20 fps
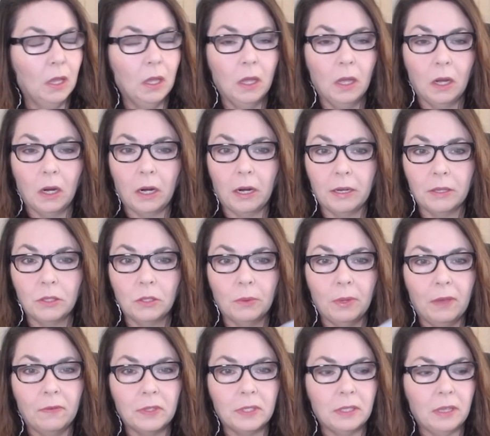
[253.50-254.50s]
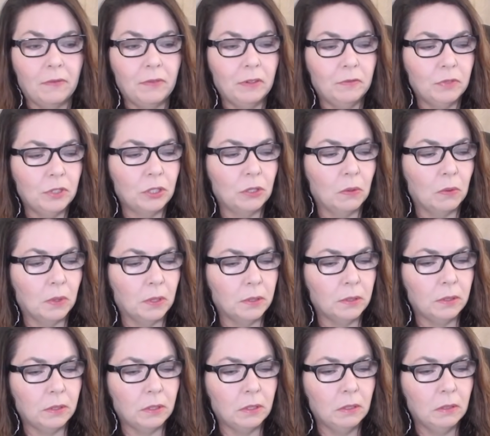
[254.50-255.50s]
All right, so we have a 7 of
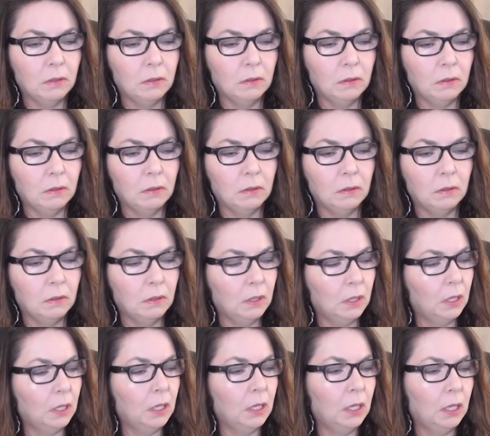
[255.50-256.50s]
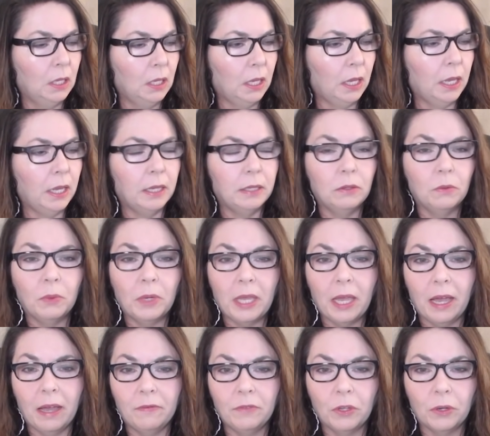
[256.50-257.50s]
Swords and we
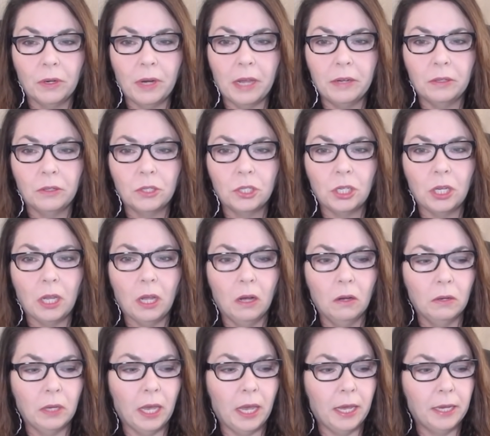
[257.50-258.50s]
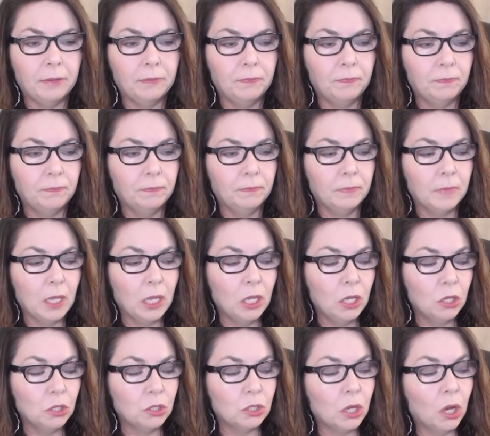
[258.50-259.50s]
have your energy. Okay,
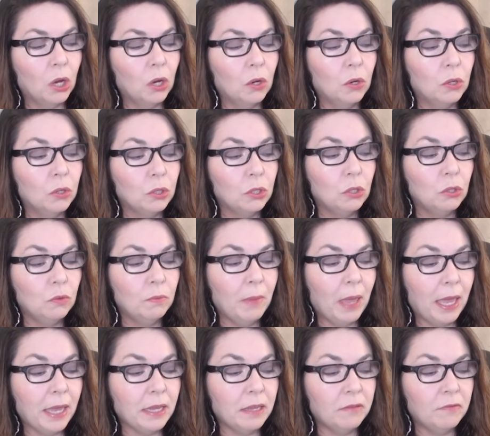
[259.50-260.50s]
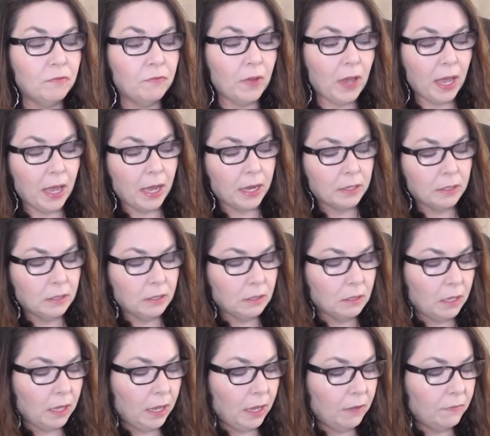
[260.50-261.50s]
so you may, in fact,
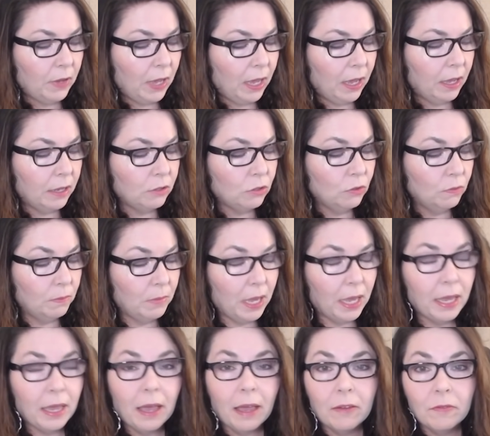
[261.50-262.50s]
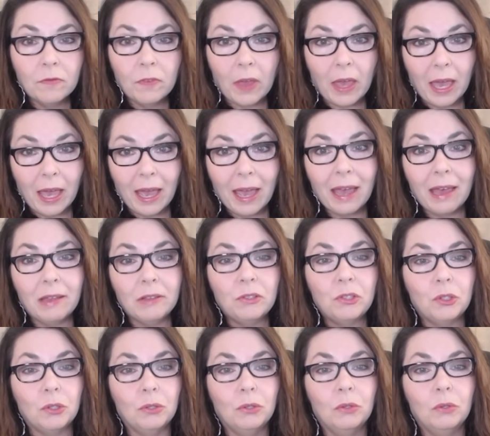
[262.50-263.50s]
have had
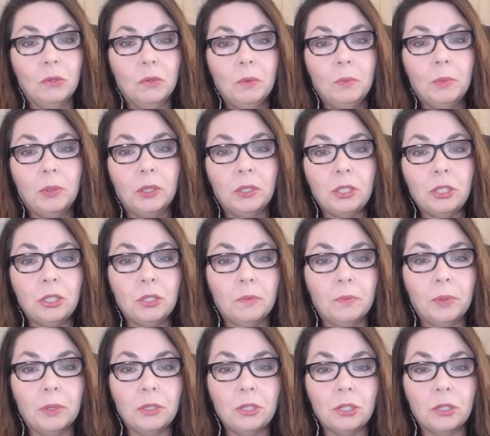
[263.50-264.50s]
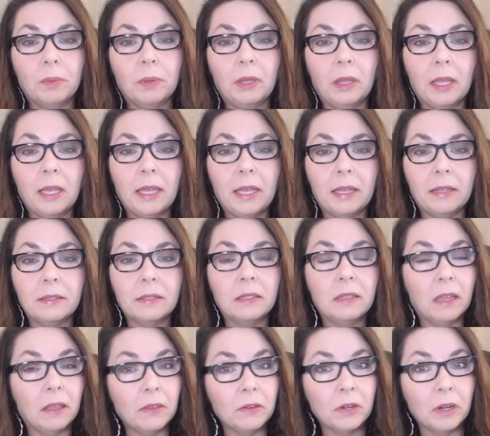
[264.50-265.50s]
to put your plans,
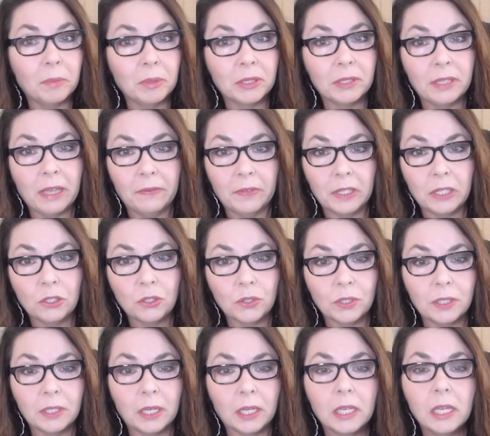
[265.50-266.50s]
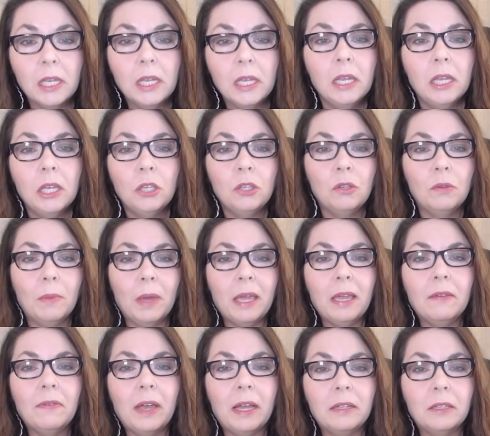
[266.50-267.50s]
another number 7, interesting. You may
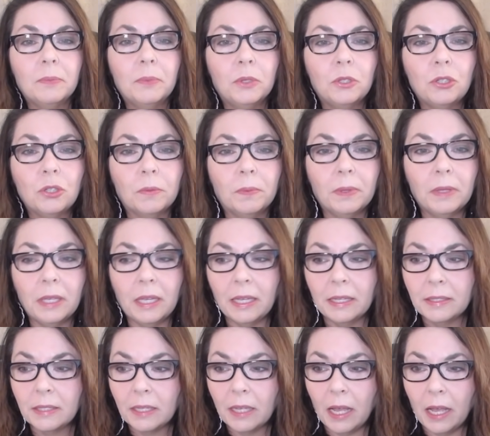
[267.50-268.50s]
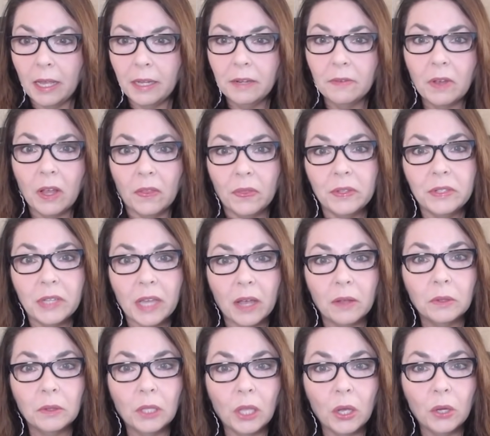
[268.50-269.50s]
have had to put your plans kind of on the
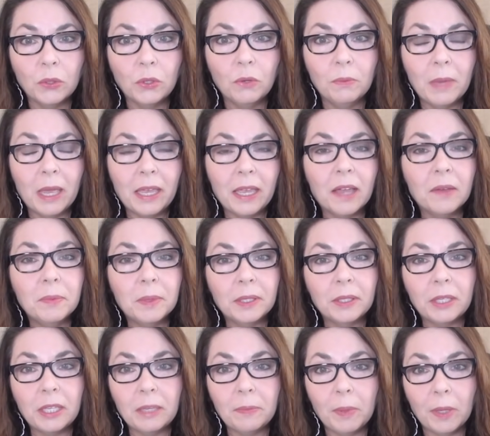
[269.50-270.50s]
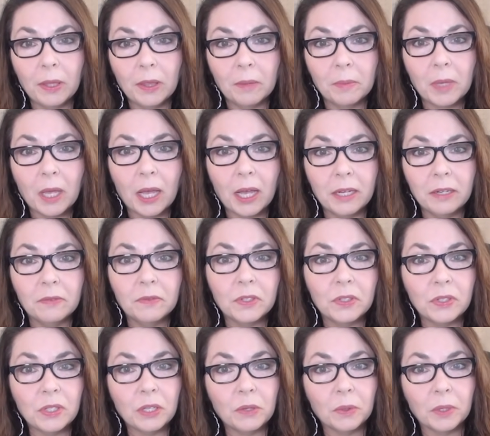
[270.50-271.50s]
down low. You may have been keeping them kind of a
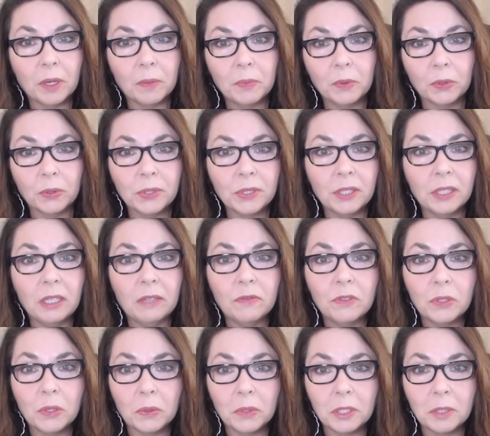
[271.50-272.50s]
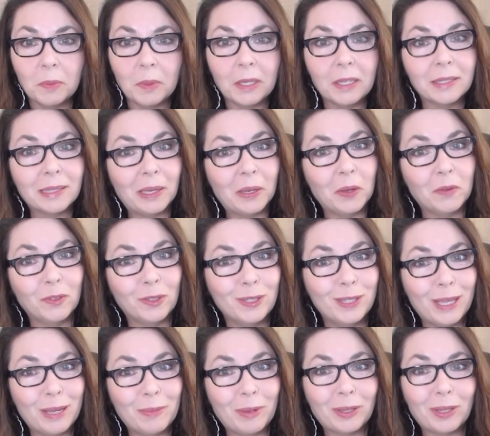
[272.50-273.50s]
secret up your sleeve, so to speak, as I often
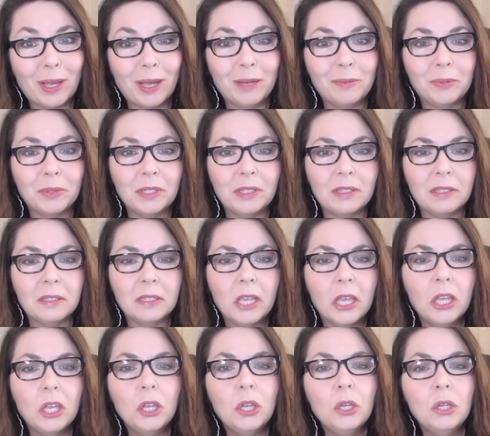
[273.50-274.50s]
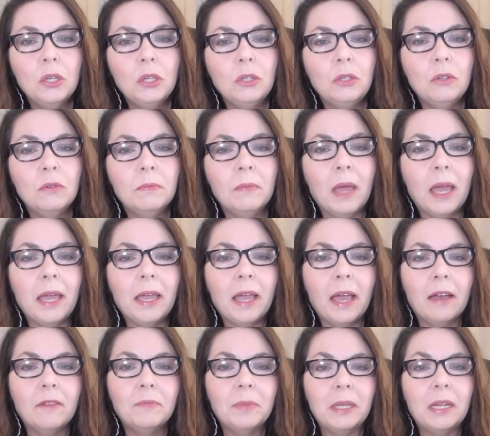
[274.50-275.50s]
say about the High Priestess. You may
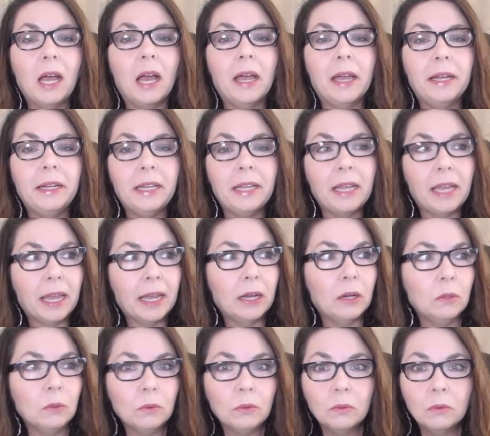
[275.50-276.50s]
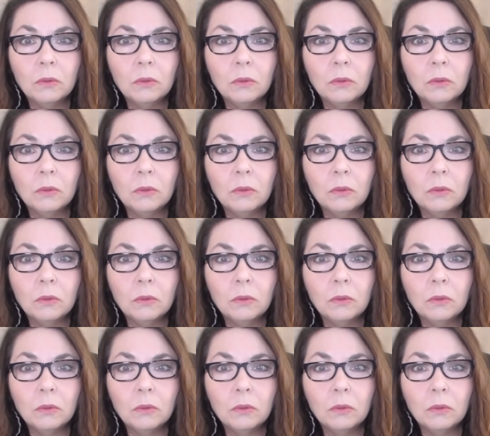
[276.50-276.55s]
have been hiding out,